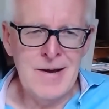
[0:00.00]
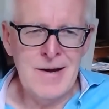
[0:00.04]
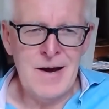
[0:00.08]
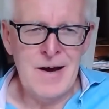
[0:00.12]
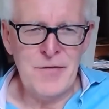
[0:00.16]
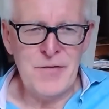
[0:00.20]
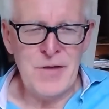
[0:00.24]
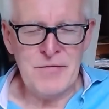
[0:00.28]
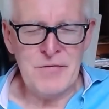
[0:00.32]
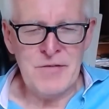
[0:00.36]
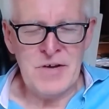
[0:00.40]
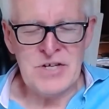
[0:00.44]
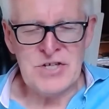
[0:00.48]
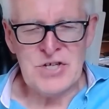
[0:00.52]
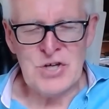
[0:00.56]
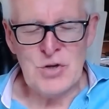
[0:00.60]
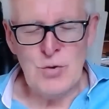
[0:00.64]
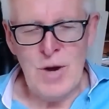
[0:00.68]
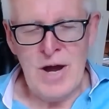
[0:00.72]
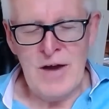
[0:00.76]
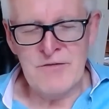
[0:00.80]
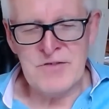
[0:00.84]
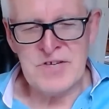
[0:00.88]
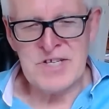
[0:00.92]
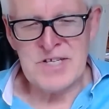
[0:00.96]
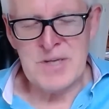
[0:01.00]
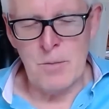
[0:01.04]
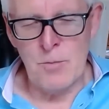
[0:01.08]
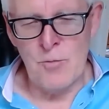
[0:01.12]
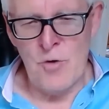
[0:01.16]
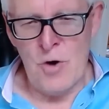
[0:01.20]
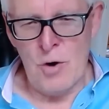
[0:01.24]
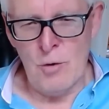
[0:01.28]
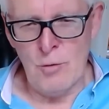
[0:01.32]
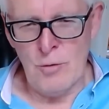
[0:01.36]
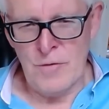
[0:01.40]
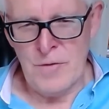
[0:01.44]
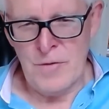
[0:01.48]
I think they do have some
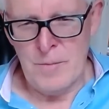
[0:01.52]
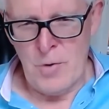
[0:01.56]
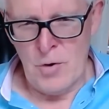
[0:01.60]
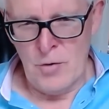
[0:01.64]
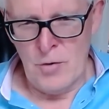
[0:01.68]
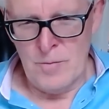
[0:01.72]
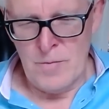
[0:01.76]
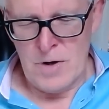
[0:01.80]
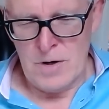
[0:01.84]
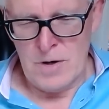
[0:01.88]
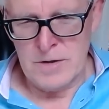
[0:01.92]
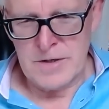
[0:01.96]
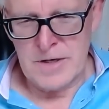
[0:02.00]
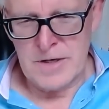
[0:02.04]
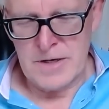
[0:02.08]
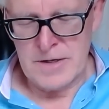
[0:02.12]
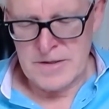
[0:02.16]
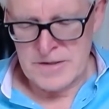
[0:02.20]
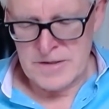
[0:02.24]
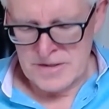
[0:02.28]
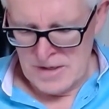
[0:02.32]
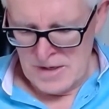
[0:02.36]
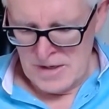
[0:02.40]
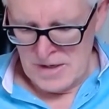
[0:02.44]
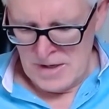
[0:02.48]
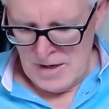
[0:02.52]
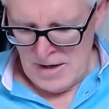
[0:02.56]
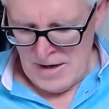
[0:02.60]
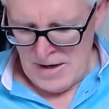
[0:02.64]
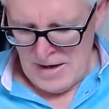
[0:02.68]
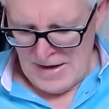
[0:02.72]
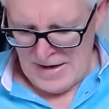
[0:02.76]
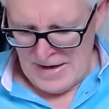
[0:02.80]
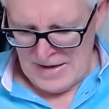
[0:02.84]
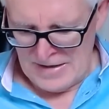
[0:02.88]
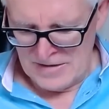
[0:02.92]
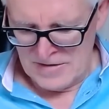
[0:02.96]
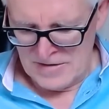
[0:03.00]
role in the bond markets,
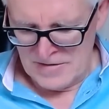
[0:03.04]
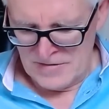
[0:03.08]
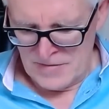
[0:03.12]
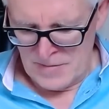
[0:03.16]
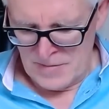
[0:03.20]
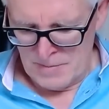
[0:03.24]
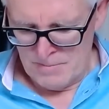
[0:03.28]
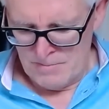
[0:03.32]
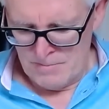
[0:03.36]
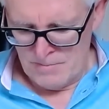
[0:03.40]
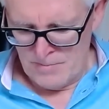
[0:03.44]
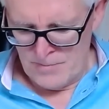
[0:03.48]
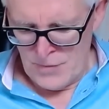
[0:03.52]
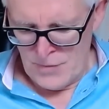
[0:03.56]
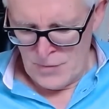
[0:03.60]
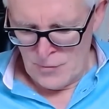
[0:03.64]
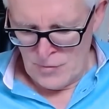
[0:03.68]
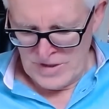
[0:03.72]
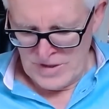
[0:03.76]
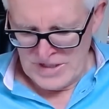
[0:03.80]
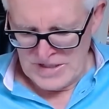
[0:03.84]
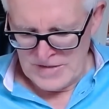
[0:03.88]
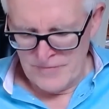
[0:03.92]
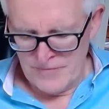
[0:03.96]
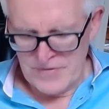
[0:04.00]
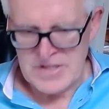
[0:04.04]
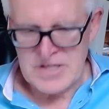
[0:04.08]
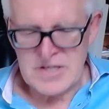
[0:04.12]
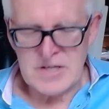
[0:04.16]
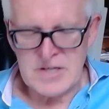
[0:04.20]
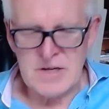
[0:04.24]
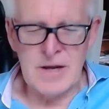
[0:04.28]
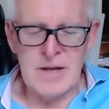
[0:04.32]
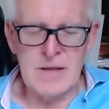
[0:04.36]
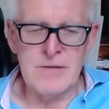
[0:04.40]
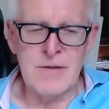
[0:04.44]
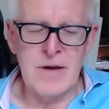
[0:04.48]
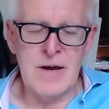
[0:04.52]
and the the reason for
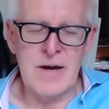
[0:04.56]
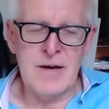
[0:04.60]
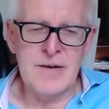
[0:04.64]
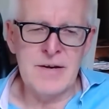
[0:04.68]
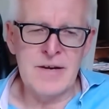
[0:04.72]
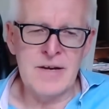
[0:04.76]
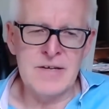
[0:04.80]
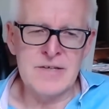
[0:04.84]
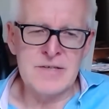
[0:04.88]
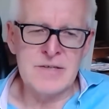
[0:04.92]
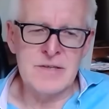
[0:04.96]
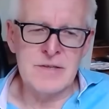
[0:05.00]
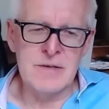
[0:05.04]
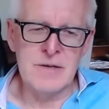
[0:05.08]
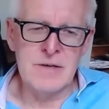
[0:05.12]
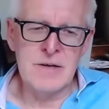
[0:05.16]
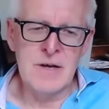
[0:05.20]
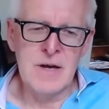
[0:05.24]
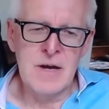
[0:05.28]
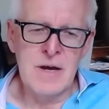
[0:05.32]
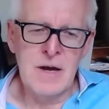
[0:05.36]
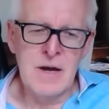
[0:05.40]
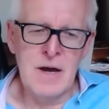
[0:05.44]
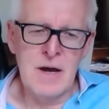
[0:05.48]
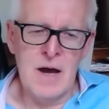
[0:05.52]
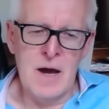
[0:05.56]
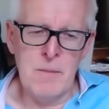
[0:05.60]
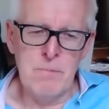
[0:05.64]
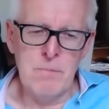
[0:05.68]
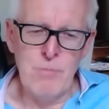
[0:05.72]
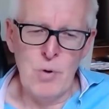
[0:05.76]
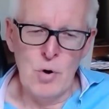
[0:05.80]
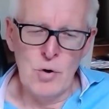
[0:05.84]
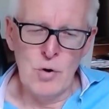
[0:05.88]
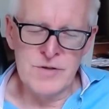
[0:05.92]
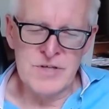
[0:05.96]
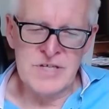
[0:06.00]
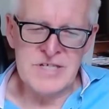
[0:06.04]
saying that is that uh,
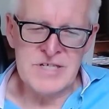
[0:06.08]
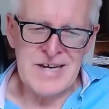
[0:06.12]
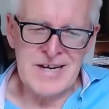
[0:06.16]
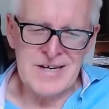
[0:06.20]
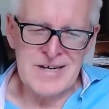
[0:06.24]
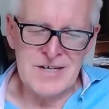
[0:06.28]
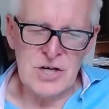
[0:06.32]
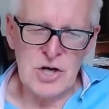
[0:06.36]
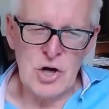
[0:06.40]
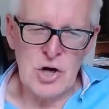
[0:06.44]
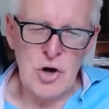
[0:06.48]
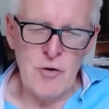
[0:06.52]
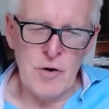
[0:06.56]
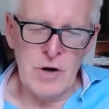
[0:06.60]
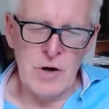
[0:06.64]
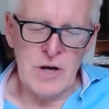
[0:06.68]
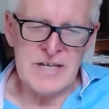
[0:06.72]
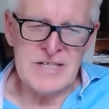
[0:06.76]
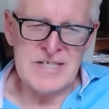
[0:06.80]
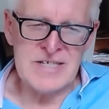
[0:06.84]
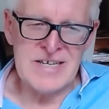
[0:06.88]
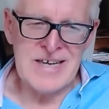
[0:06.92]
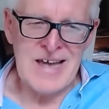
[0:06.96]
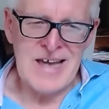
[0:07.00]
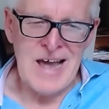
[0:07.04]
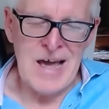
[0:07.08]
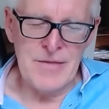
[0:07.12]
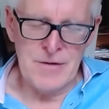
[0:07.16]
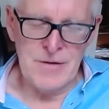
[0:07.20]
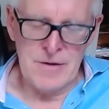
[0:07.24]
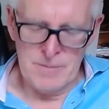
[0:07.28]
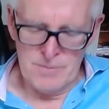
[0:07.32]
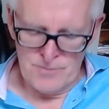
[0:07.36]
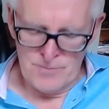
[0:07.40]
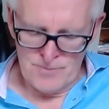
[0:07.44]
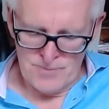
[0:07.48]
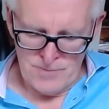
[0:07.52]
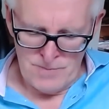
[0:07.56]
bonds tend to correlate
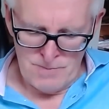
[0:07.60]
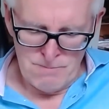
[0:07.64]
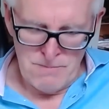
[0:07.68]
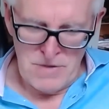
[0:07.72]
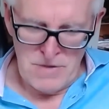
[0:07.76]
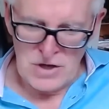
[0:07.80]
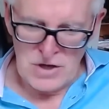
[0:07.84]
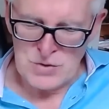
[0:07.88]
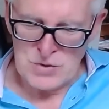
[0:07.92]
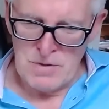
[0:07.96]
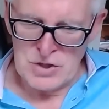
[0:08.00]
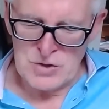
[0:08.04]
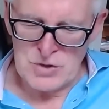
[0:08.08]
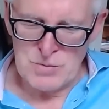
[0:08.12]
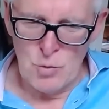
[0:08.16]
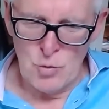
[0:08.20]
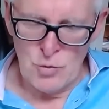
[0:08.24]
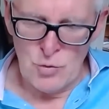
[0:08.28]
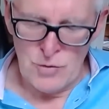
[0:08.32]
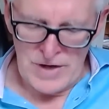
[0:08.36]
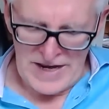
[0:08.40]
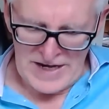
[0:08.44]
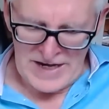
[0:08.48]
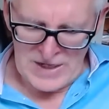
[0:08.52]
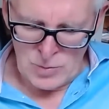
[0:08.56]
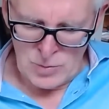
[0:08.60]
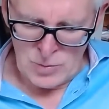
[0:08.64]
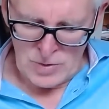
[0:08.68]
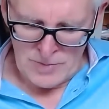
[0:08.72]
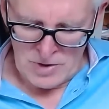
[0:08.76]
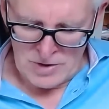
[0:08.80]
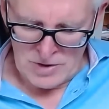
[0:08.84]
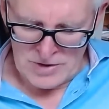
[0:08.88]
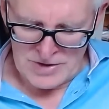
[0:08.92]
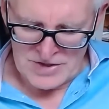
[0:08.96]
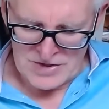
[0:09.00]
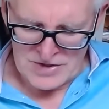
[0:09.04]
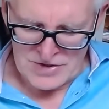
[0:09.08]
together much much more than equity
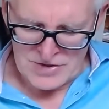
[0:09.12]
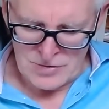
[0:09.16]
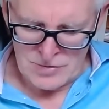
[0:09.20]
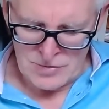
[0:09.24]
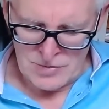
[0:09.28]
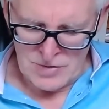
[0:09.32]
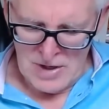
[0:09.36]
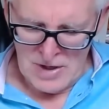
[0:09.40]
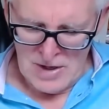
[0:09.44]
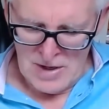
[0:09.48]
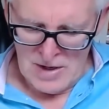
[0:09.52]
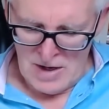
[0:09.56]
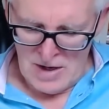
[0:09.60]
markets do.